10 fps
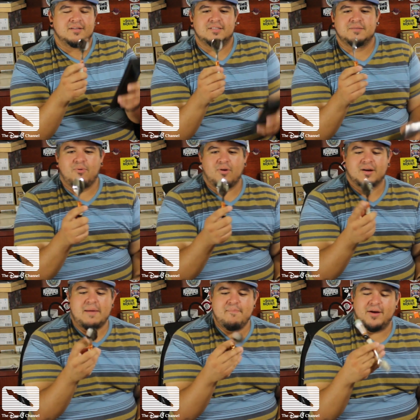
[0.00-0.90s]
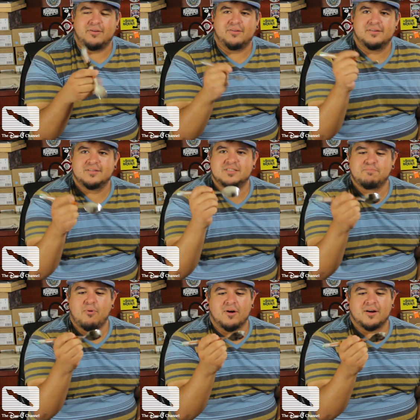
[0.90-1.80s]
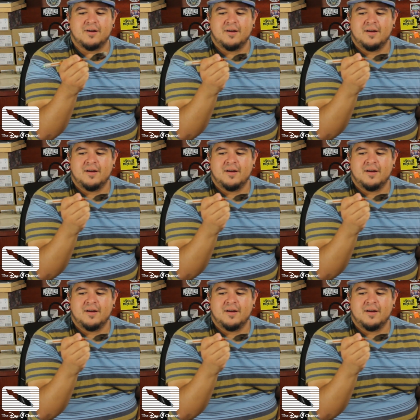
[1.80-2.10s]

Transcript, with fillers: spork, a metal spork.